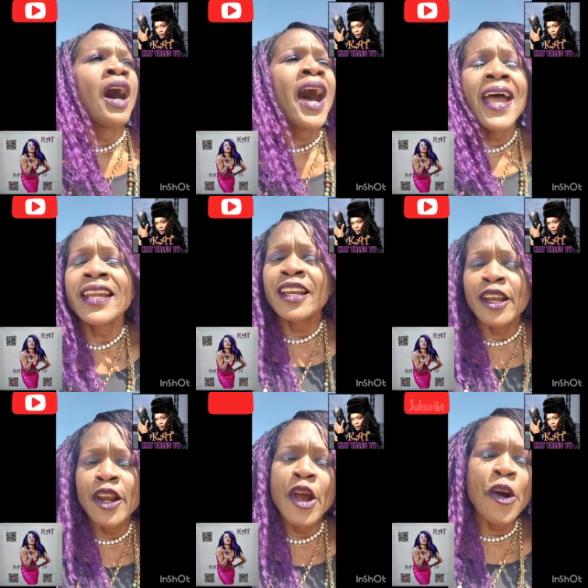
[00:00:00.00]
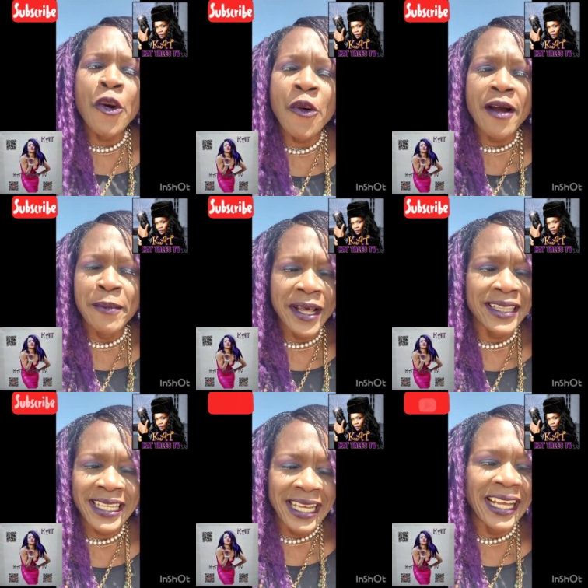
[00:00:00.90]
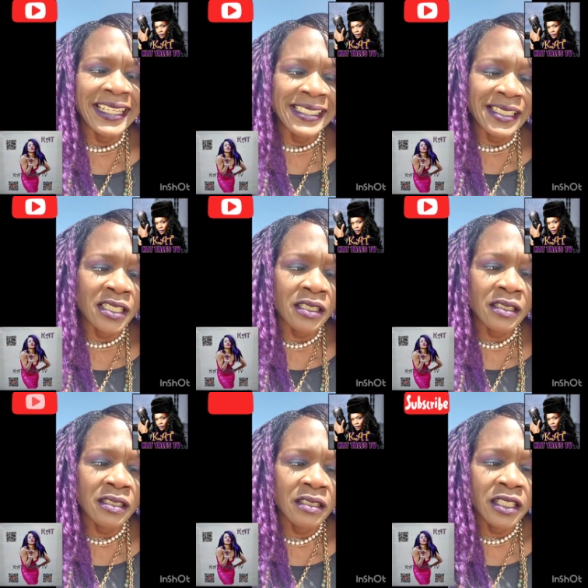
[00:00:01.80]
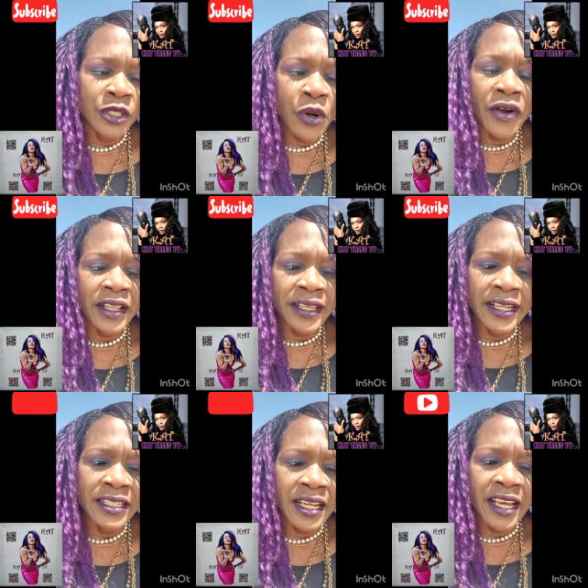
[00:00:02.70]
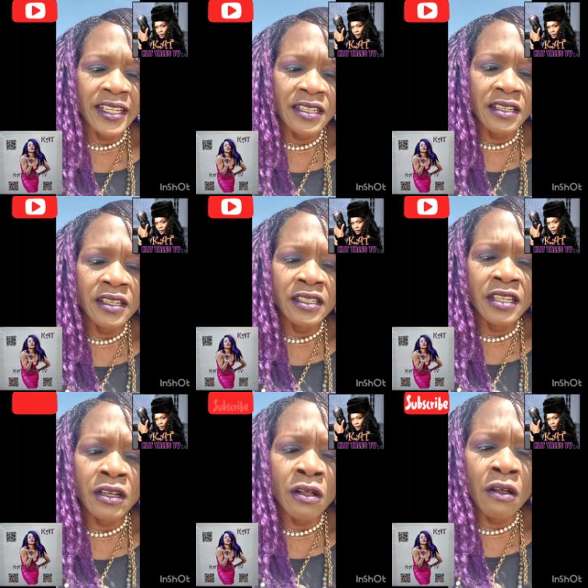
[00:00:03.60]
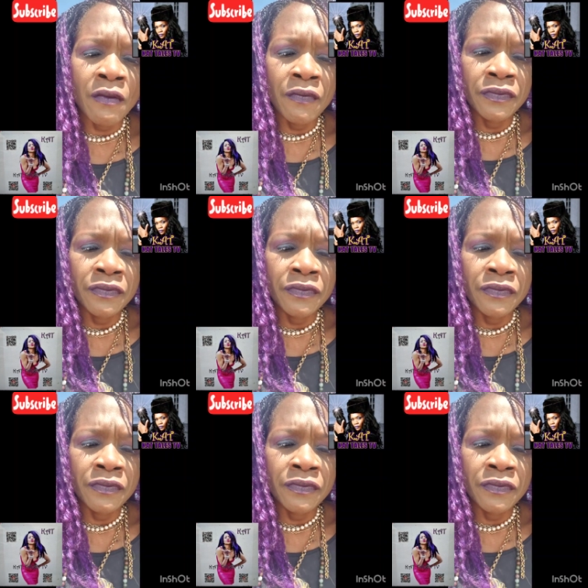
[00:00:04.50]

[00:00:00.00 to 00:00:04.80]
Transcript: I didn't know about the case, the Tory Lanez case, until